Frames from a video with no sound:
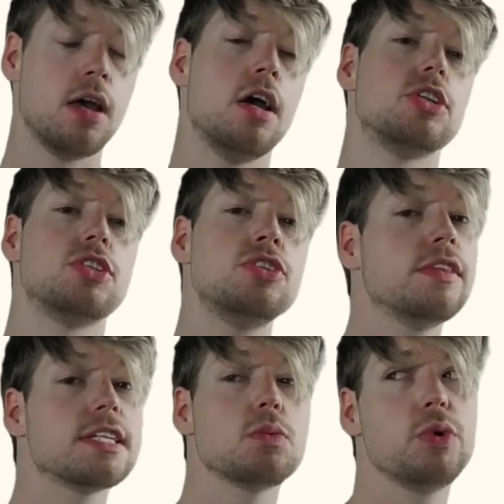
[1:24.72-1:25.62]
To do
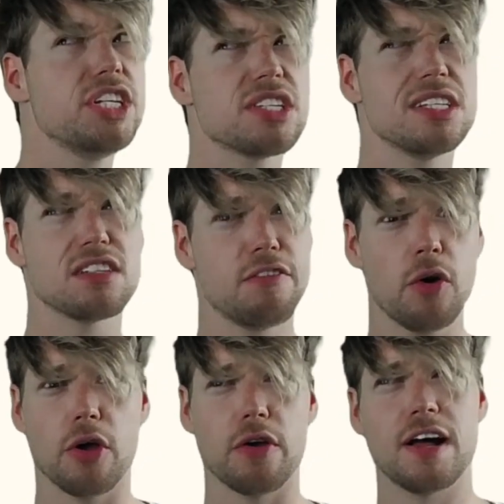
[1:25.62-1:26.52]
this, we just need to
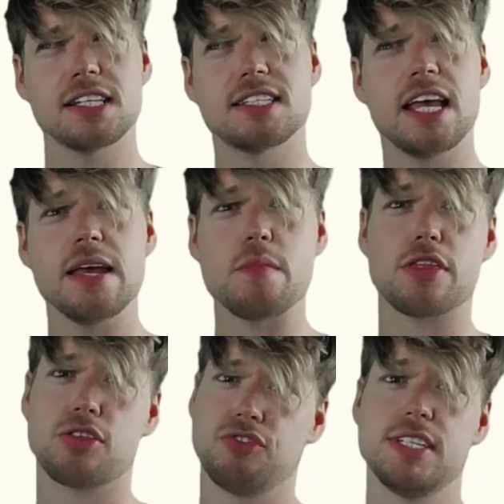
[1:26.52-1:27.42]
follow that same
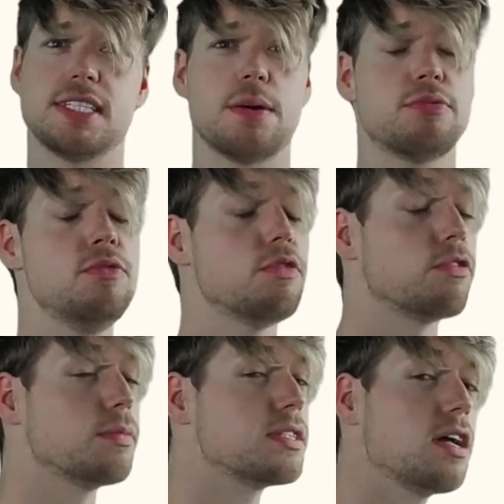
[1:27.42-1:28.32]
three-step rule
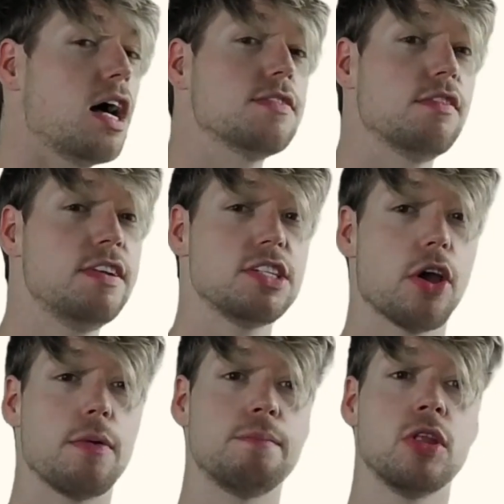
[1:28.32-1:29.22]
from the start of the video.
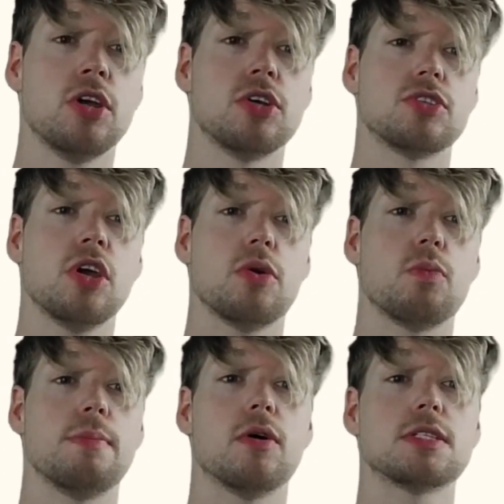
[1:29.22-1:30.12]
So
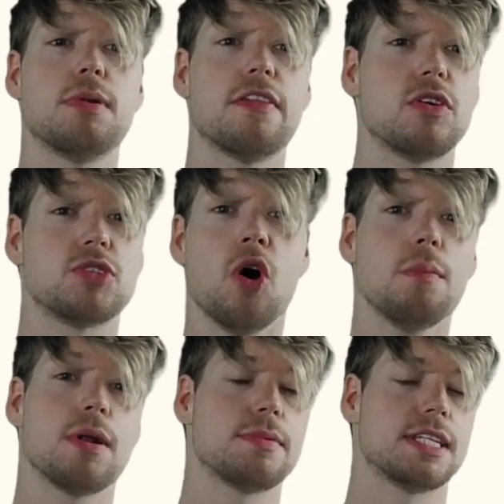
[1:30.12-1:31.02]
we multiply those
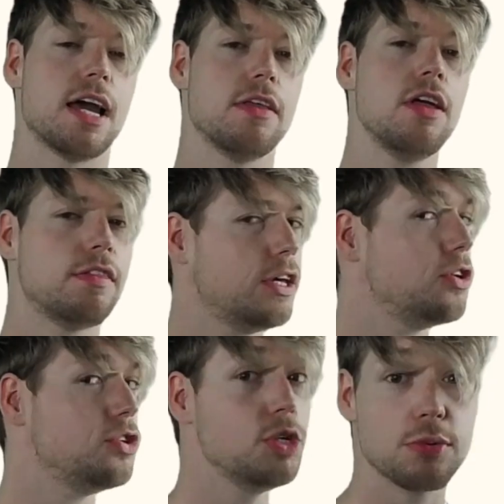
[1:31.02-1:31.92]
top numbers together, the
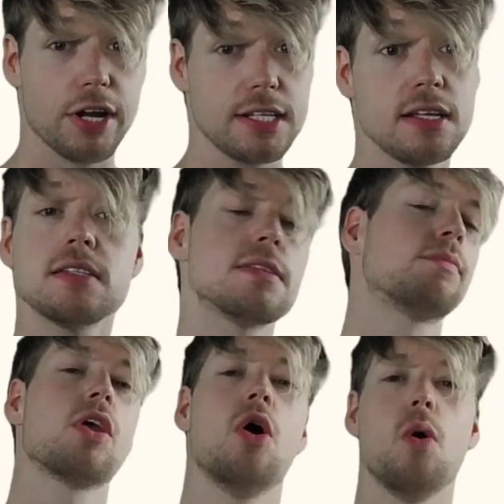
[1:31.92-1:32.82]
numerators.
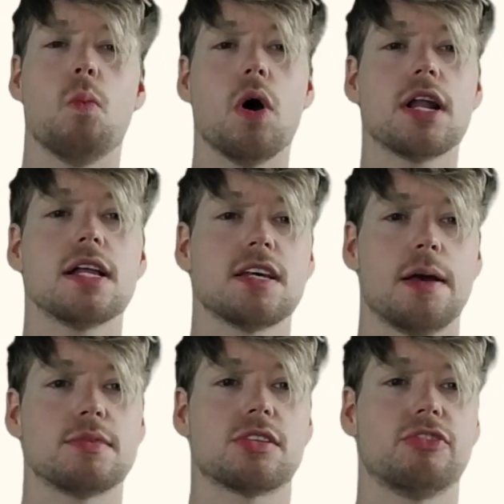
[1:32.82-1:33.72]
1
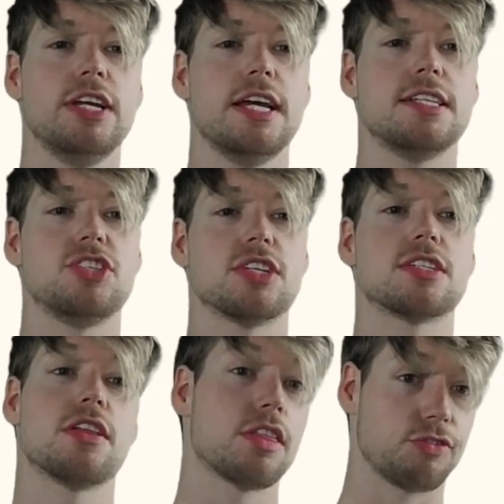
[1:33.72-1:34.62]
× 3 is
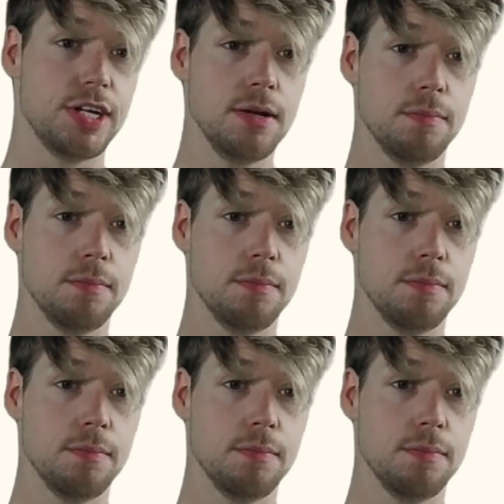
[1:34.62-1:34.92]
just 3.